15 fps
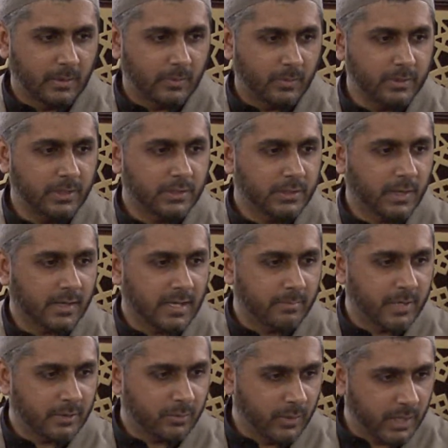When you talk
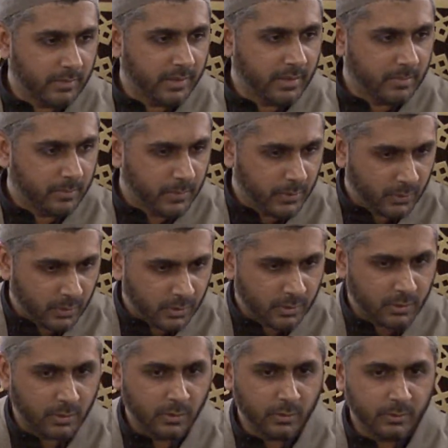about wearing pure
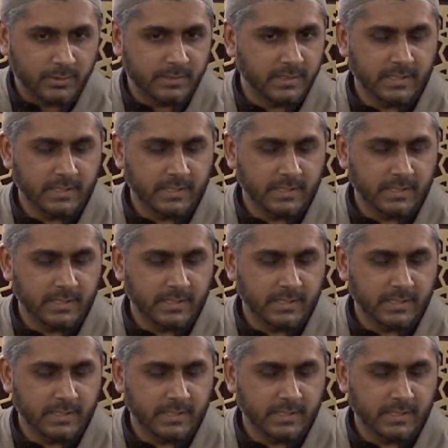clothes,